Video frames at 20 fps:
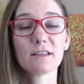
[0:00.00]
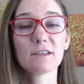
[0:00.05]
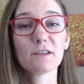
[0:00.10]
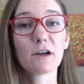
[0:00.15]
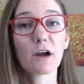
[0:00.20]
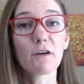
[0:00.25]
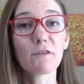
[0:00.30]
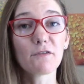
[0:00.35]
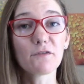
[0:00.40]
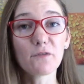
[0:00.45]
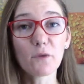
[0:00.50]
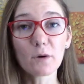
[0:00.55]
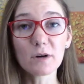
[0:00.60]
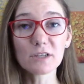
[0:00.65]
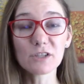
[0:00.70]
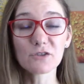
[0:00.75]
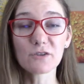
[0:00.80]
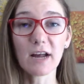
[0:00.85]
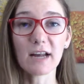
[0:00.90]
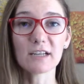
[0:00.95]
are 4
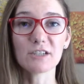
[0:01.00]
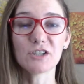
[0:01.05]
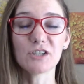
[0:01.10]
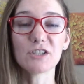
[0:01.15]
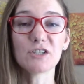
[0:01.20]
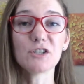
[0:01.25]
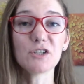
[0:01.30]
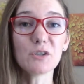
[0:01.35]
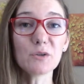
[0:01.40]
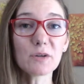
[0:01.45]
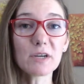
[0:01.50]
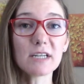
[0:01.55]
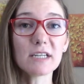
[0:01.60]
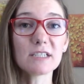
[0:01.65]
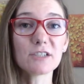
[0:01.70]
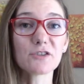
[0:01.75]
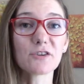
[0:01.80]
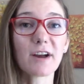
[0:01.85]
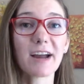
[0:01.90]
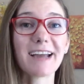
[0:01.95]
strategies you can
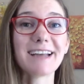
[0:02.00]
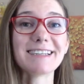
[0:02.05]
integrate